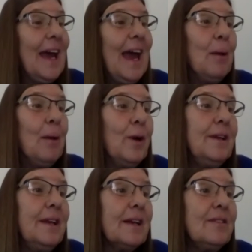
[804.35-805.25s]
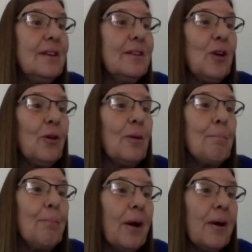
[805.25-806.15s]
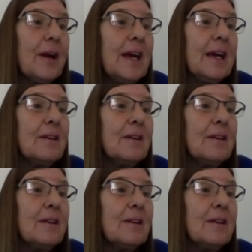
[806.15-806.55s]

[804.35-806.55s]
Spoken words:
and Winn Dixie started barking